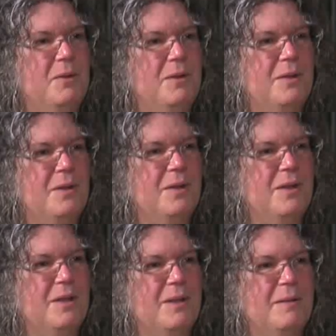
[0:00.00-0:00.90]
Oh, yeah,
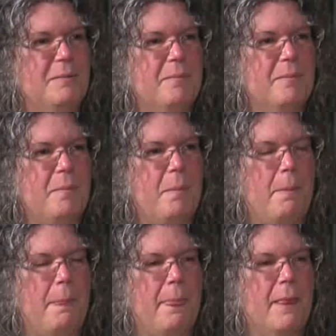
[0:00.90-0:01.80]
the wearing of the
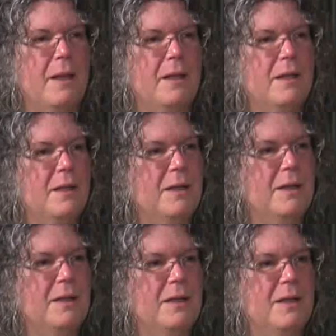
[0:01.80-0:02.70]
green and the
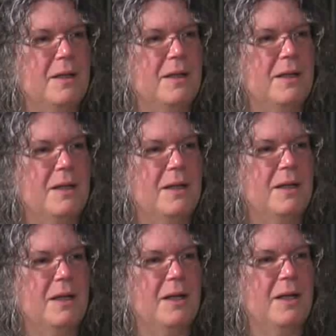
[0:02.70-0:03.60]
music.
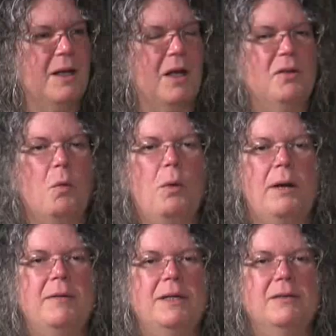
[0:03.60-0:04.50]
The
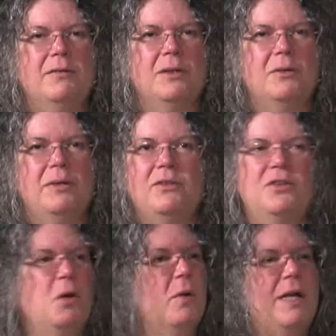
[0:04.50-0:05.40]
wearing of the green.
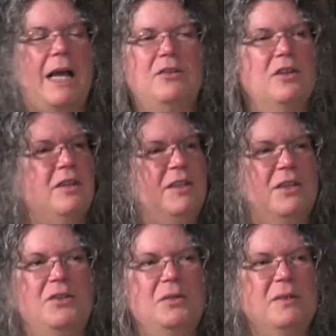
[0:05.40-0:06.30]
So it has nothing to
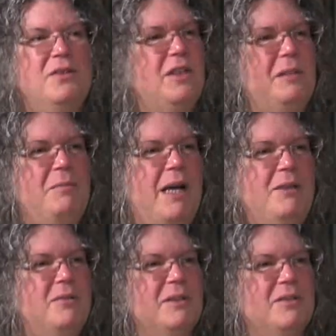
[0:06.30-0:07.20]
do with St.
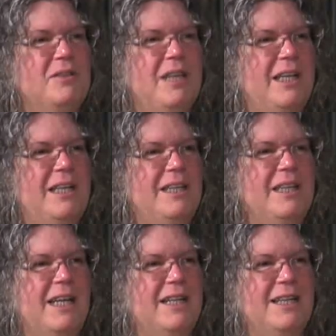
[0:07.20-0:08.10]
Patrick's Day no,
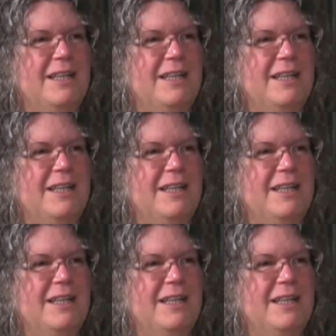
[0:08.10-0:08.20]
then?